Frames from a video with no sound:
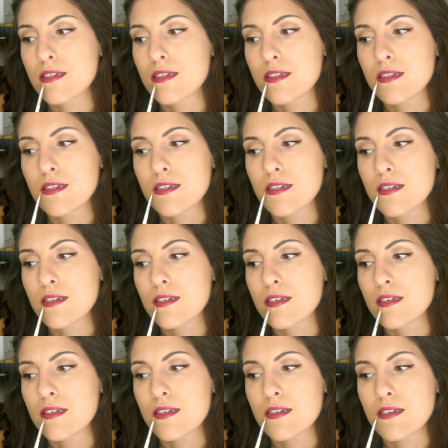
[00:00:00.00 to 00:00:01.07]

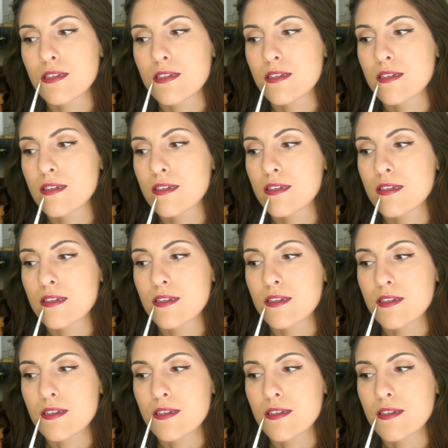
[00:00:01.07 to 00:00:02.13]

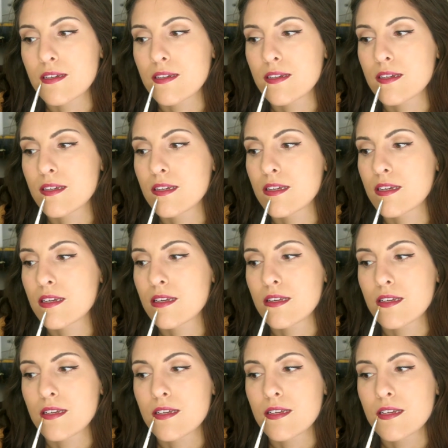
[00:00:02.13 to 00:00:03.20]

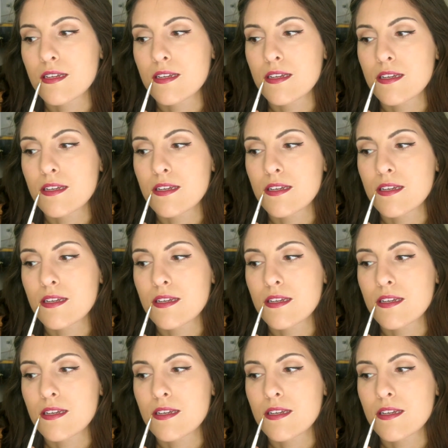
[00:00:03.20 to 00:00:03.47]
(no one is talking)